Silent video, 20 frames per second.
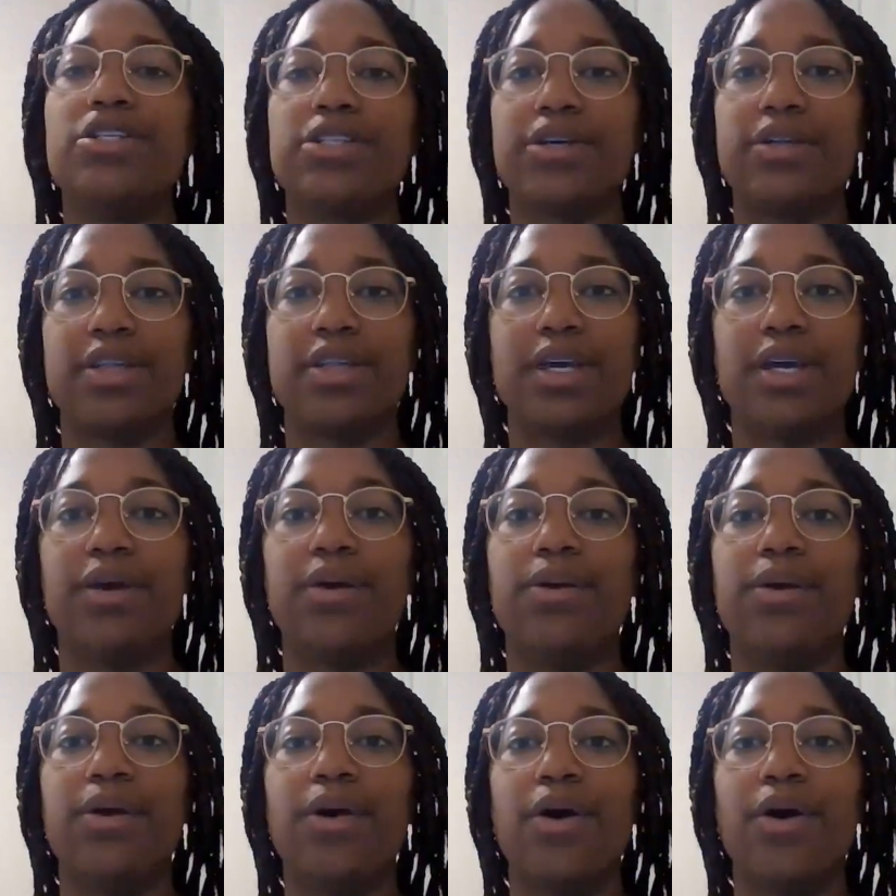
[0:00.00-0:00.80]
So
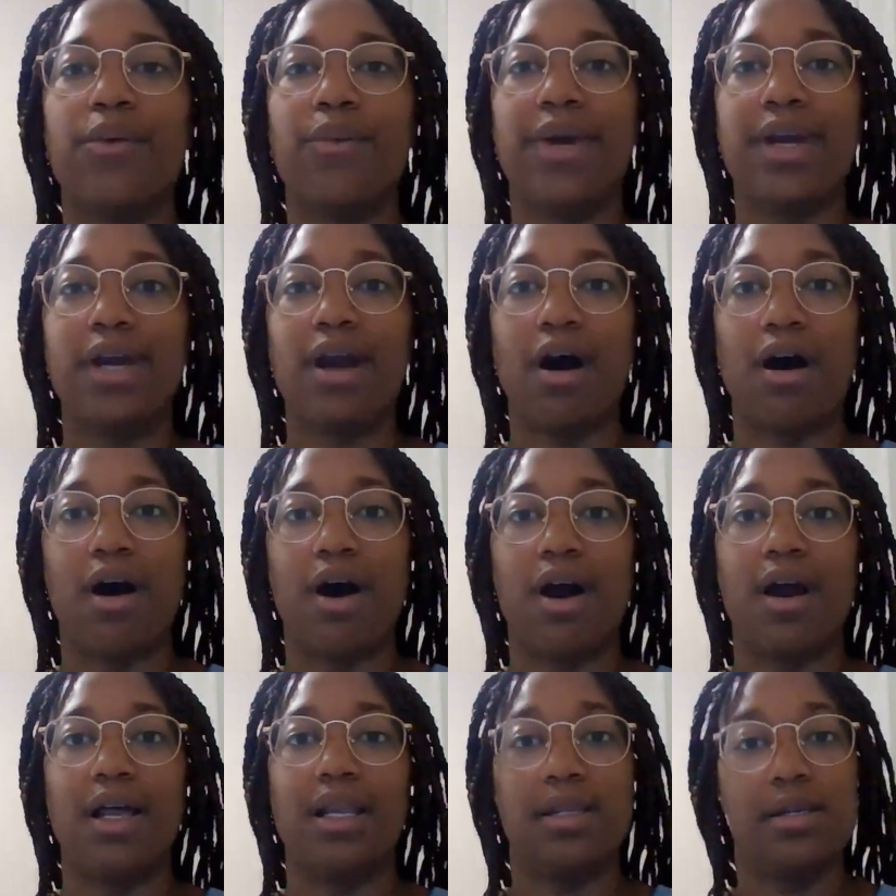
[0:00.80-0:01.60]
then we
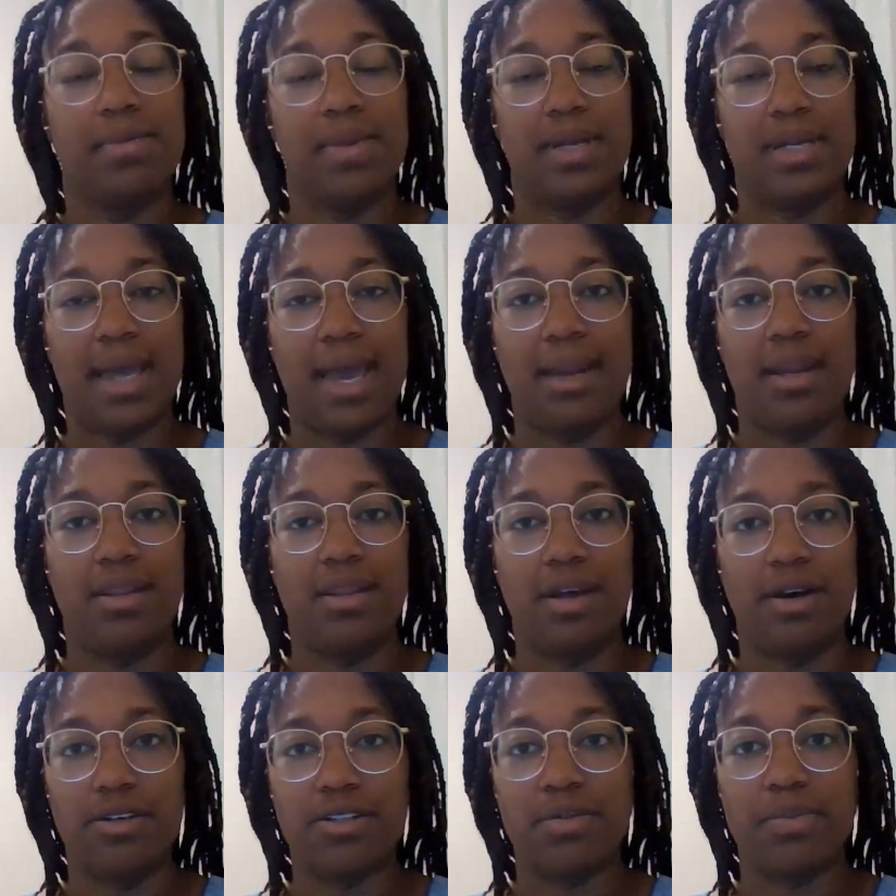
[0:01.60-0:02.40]
are
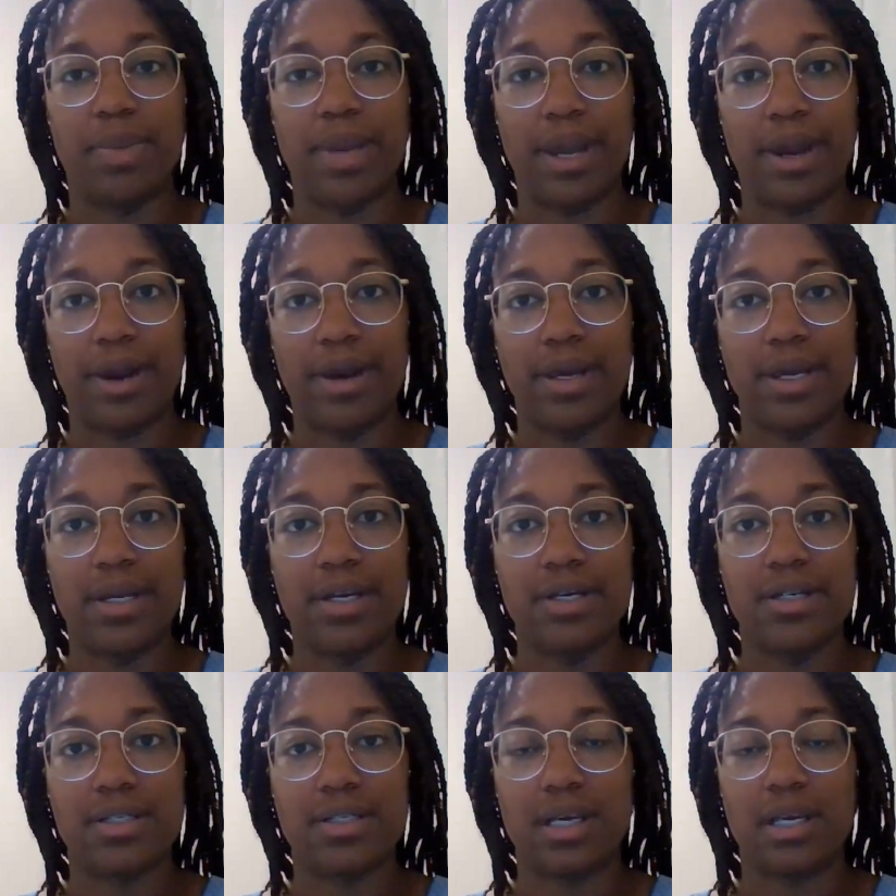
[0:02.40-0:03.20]
eliminating those
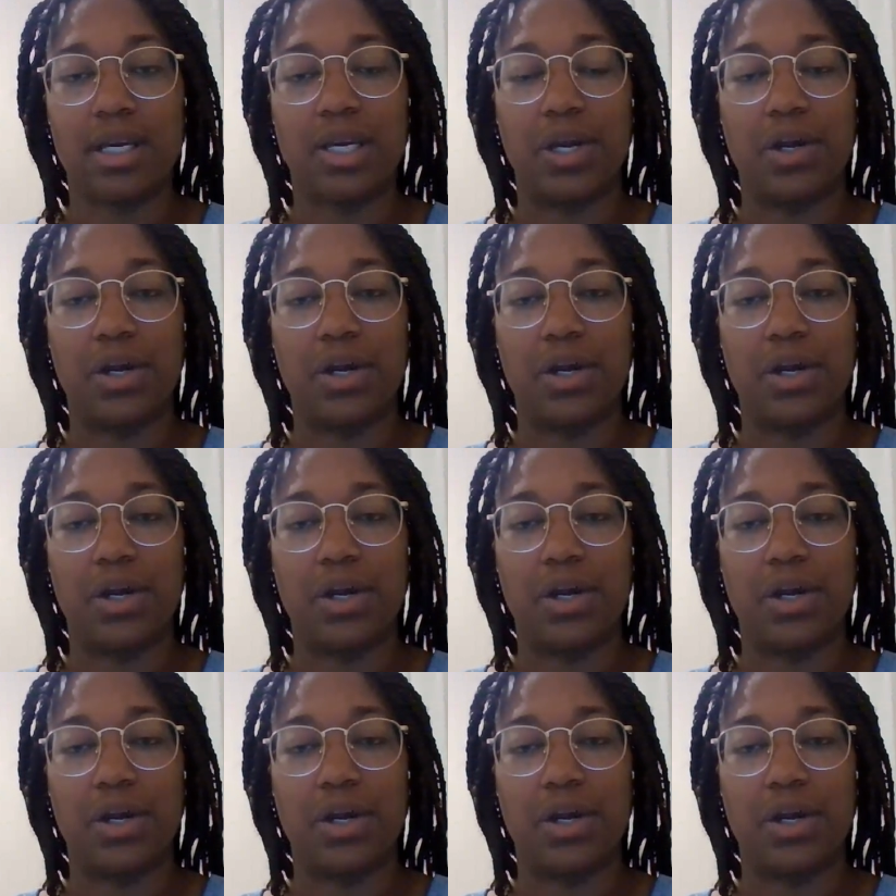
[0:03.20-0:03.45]
barriers,